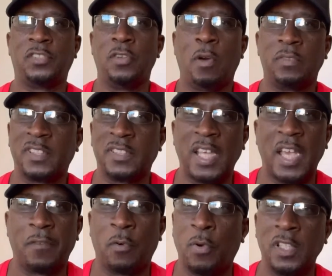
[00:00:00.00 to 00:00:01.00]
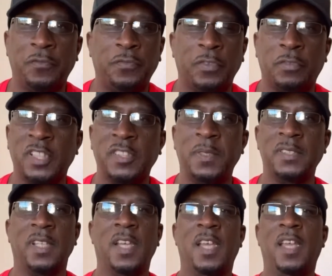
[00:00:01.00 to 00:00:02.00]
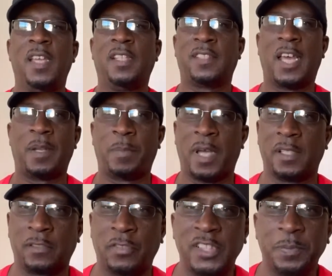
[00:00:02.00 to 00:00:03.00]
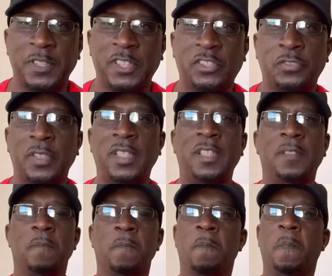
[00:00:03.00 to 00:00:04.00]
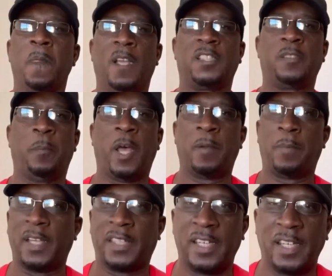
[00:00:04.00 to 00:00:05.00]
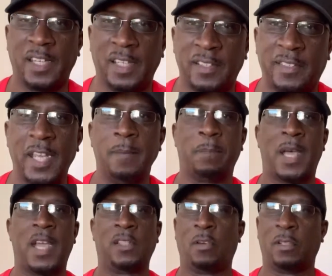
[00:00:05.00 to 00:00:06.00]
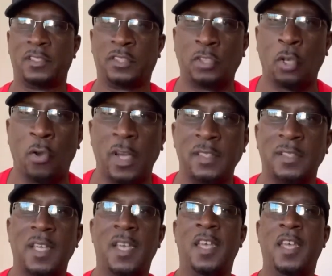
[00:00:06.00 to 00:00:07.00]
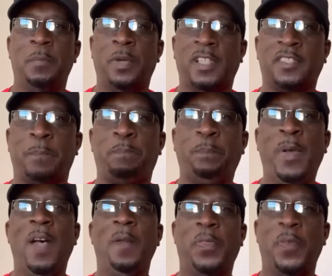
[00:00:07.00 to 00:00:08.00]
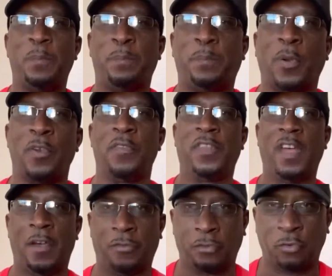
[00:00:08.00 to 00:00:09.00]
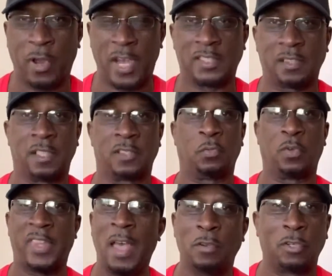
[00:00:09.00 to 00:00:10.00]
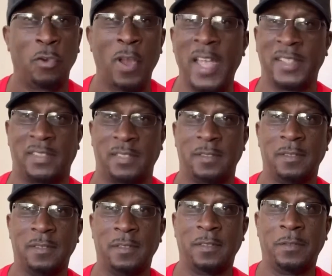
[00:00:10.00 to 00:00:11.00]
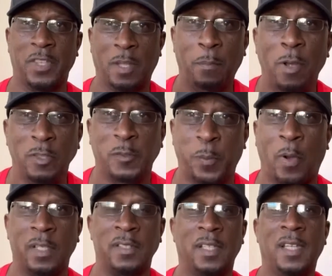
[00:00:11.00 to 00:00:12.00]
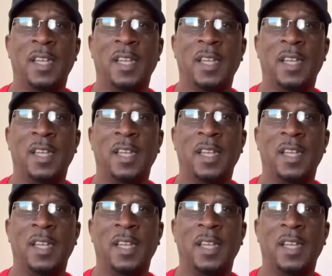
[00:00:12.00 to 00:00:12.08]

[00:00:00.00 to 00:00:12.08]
you all will just have a wonderful Christmas. It's not about a Christmas tree. It's not about getting in debt, buying all these toys. But it's about the birth of Christ. Because without Christ, for the most part,